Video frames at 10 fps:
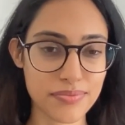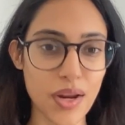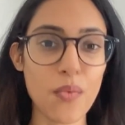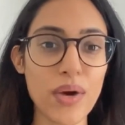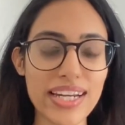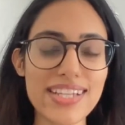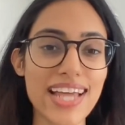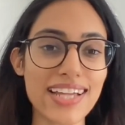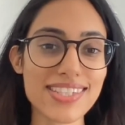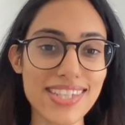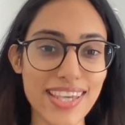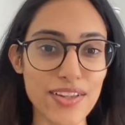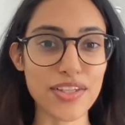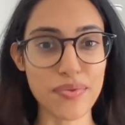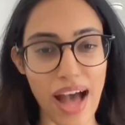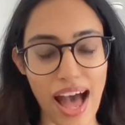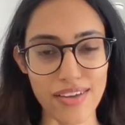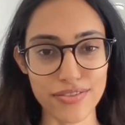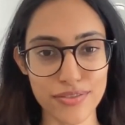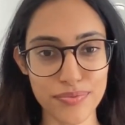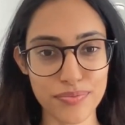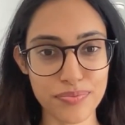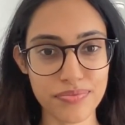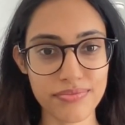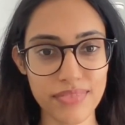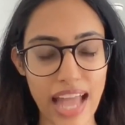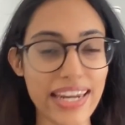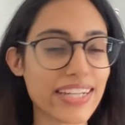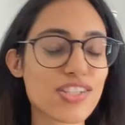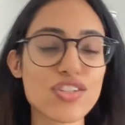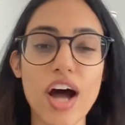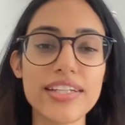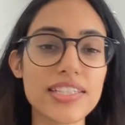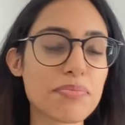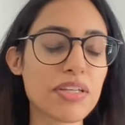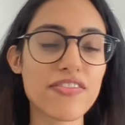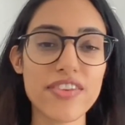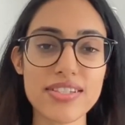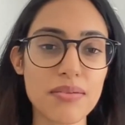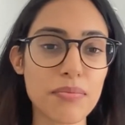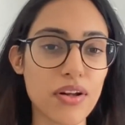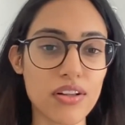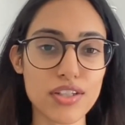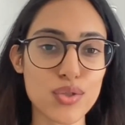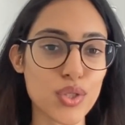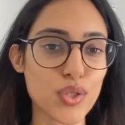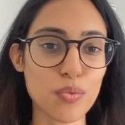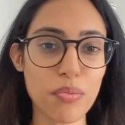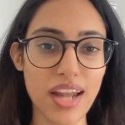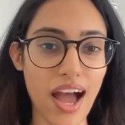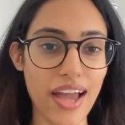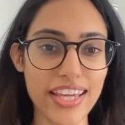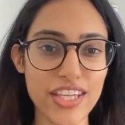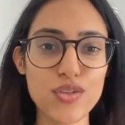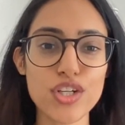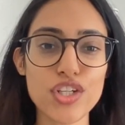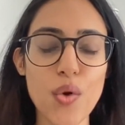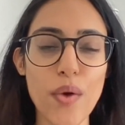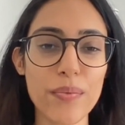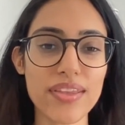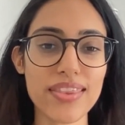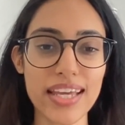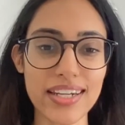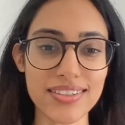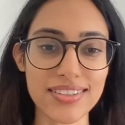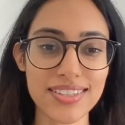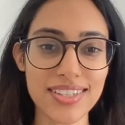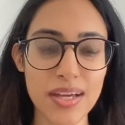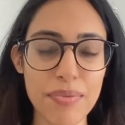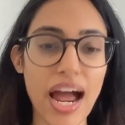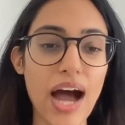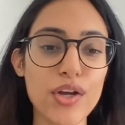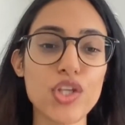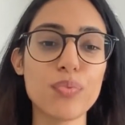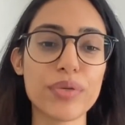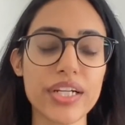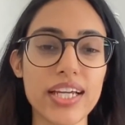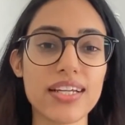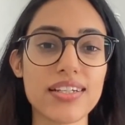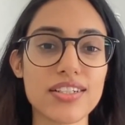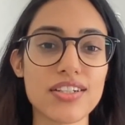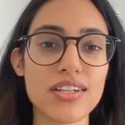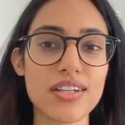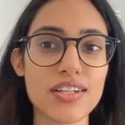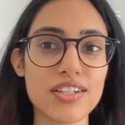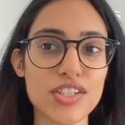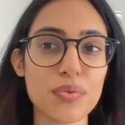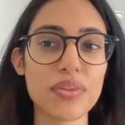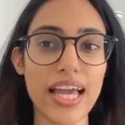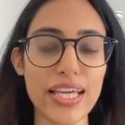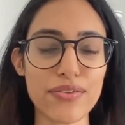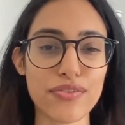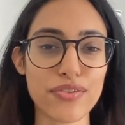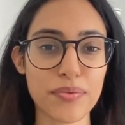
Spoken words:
What is that skill you have? And it does not need to be visible to the human eye. You can know it within, but how can you bring it to life?